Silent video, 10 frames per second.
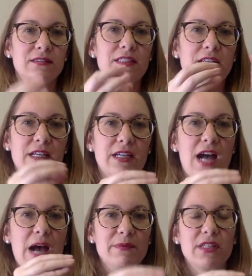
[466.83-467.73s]
the,
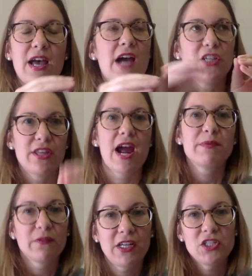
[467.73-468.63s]
uh, the, uh, the
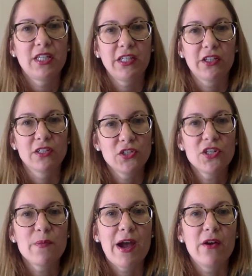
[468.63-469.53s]
observation that you're concerned
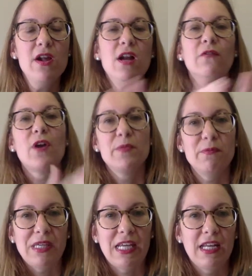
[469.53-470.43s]
about from the
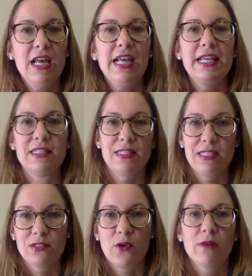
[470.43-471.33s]
mean is the Z
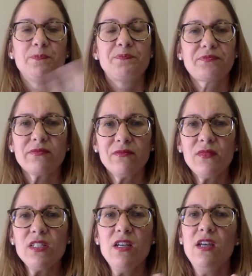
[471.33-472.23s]
score?
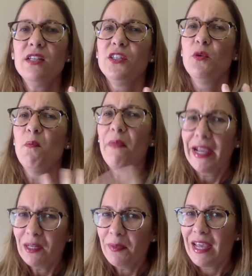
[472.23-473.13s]
You
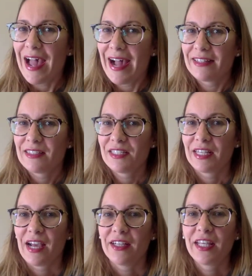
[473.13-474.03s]
might be asked to
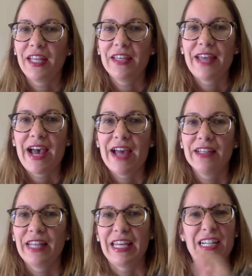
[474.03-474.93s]
calculate that
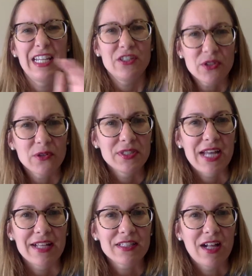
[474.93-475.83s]
like in an intro
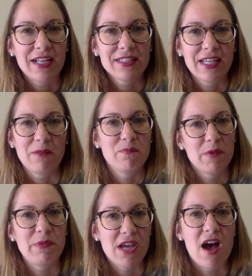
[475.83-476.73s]
stats class, like
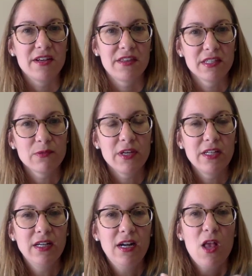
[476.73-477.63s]
beyond this
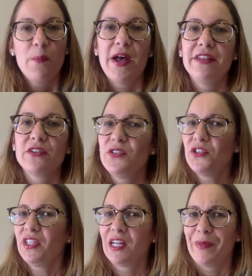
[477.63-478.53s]
one, but there's
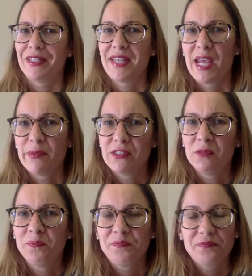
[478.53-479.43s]
usually going to be a table.